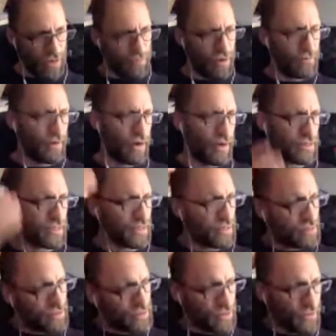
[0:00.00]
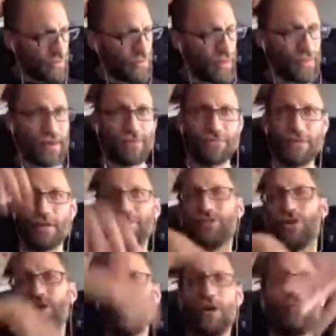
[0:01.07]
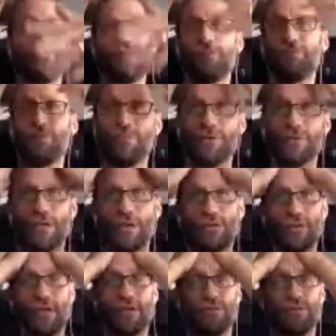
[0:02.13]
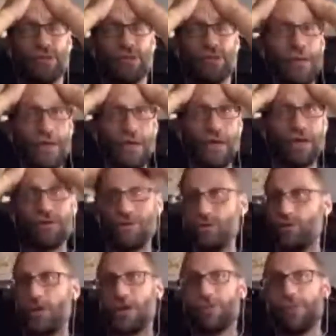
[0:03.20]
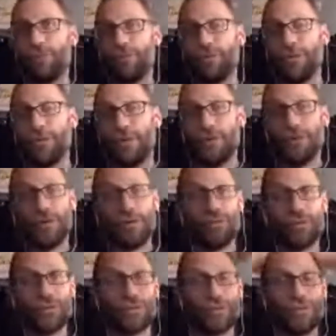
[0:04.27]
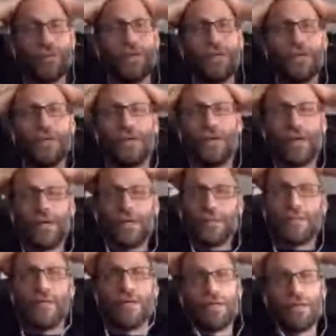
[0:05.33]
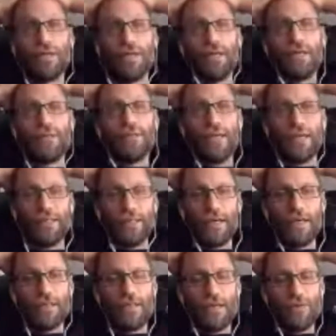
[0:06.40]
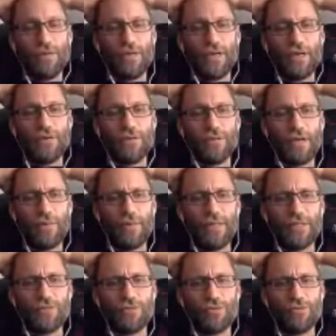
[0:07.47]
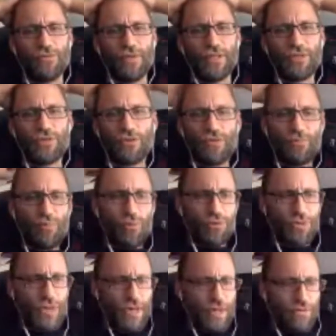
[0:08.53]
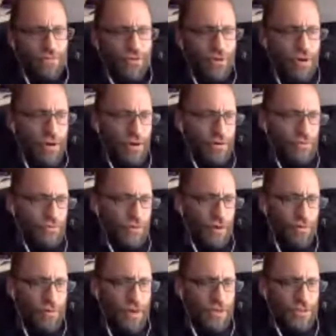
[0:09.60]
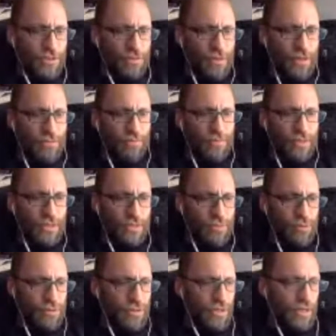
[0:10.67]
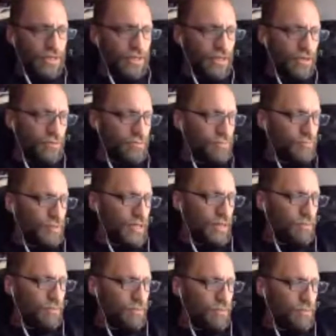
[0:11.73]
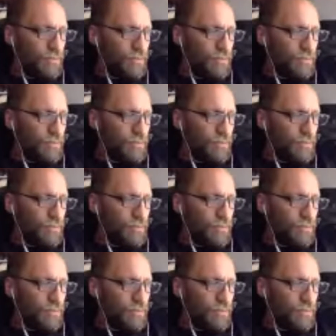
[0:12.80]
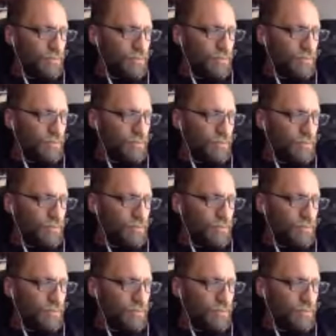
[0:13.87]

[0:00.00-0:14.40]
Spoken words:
I'm actually they've turned over pretty much their whole technical team, and I've got new technical people who I'm talking to, and there we go. I mean, it's sort of important, I think, for our relationship with them as a sponsor that we keep trying to use their infrastructure,